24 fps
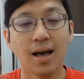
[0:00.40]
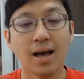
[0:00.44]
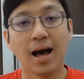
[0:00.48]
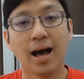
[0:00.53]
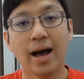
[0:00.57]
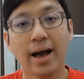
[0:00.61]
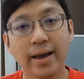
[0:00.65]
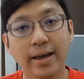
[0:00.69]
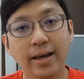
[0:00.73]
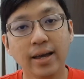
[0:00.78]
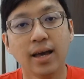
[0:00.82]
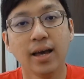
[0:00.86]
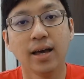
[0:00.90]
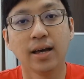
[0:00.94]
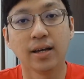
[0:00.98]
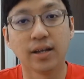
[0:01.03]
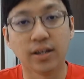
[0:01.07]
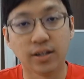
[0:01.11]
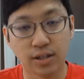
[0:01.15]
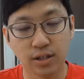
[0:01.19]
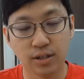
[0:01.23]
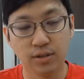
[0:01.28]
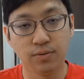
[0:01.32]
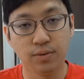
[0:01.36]
Hi,
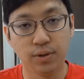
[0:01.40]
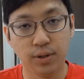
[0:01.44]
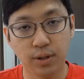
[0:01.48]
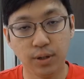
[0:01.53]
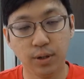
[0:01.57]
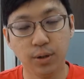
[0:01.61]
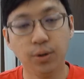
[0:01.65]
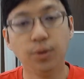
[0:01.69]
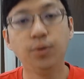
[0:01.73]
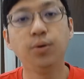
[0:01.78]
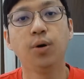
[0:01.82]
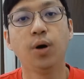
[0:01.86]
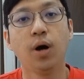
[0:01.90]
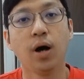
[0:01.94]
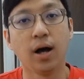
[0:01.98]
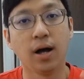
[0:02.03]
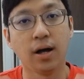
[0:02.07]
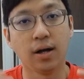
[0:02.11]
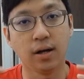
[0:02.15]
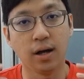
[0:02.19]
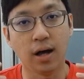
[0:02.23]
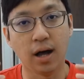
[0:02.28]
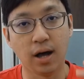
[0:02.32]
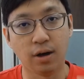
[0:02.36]
in this video,
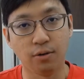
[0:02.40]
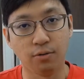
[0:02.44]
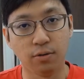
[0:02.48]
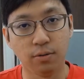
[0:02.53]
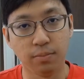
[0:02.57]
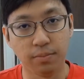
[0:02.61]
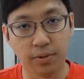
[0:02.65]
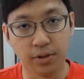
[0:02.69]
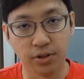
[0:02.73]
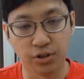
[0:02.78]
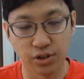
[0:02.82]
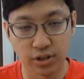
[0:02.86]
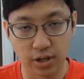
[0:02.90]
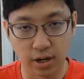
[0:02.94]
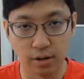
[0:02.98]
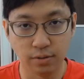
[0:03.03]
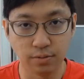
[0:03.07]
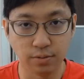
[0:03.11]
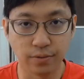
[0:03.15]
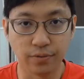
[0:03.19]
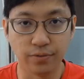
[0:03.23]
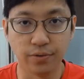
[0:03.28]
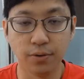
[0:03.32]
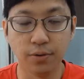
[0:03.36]
I will be sharing
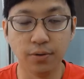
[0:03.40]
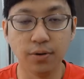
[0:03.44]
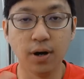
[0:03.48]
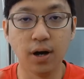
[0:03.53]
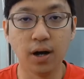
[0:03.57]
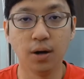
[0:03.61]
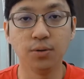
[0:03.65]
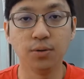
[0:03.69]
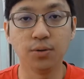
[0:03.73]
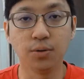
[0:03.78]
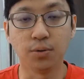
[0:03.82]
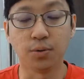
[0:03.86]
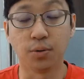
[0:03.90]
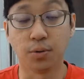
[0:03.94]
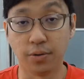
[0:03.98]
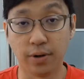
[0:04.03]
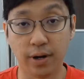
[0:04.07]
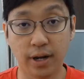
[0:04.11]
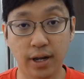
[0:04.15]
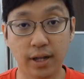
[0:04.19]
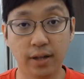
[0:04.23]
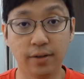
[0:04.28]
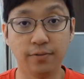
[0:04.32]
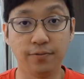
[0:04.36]
with you how to
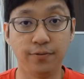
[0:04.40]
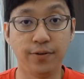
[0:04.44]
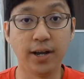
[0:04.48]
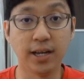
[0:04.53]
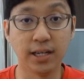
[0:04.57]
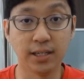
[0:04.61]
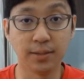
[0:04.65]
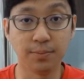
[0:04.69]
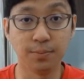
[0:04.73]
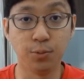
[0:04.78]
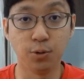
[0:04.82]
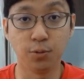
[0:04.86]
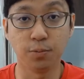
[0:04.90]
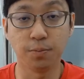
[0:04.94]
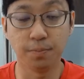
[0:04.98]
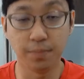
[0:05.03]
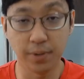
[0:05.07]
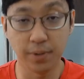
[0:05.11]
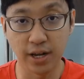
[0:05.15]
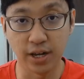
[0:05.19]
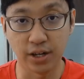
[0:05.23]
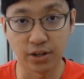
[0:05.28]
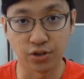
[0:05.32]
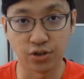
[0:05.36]
create Facebook
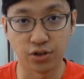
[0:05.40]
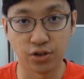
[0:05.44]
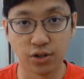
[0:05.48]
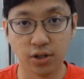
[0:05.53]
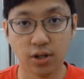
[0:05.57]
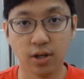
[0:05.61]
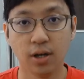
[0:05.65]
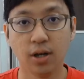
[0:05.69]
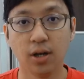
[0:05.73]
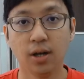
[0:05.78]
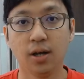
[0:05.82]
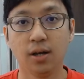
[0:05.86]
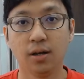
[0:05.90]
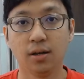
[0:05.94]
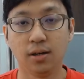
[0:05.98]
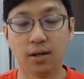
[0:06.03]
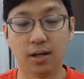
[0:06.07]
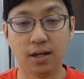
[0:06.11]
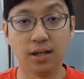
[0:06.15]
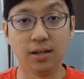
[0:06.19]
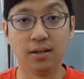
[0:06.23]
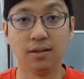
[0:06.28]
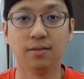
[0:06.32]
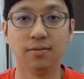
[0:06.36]
page
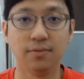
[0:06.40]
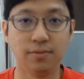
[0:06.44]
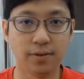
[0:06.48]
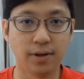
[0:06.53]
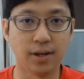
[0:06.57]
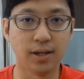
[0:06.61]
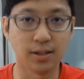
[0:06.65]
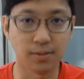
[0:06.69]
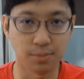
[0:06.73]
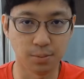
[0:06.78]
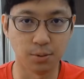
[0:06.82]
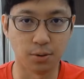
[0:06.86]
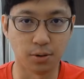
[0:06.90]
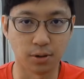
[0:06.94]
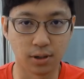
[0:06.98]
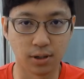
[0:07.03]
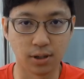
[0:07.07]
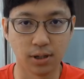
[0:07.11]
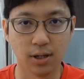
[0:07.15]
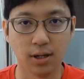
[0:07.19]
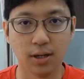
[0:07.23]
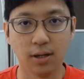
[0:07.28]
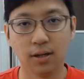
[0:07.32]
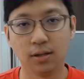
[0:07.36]
in Facebook.
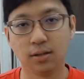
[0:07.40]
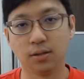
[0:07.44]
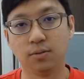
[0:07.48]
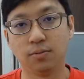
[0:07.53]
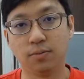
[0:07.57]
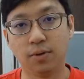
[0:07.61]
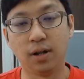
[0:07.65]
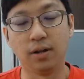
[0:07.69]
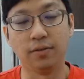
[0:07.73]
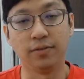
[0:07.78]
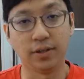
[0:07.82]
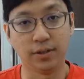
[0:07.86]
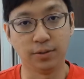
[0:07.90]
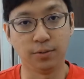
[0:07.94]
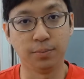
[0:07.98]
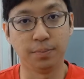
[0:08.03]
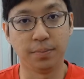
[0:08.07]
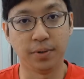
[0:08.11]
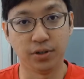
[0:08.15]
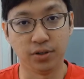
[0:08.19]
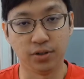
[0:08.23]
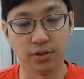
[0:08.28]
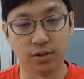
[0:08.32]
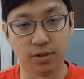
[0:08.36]
Well, Facebook
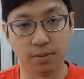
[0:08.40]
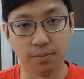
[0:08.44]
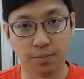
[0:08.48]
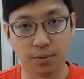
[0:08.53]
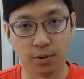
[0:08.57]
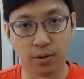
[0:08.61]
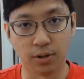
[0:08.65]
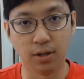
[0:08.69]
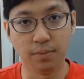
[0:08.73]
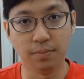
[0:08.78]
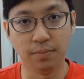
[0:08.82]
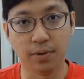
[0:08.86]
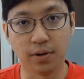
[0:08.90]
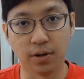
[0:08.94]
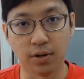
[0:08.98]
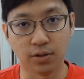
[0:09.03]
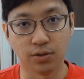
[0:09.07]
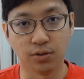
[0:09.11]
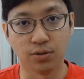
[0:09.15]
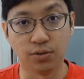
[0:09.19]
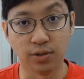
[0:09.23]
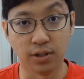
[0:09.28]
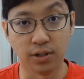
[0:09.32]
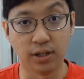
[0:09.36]
page is important because
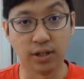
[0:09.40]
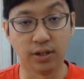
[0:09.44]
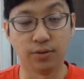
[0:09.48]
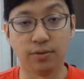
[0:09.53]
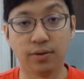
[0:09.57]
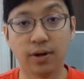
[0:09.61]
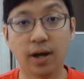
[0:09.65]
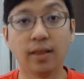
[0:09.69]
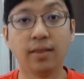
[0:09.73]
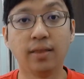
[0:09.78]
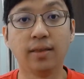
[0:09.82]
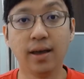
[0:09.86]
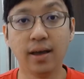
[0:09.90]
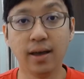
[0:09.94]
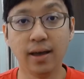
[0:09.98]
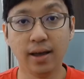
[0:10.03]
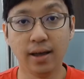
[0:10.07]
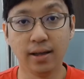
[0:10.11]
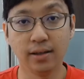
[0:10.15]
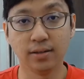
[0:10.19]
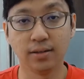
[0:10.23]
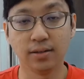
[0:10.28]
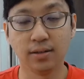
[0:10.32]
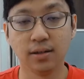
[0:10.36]
you need to run
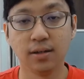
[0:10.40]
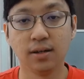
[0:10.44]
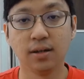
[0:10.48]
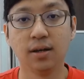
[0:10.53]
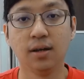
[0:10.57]
ads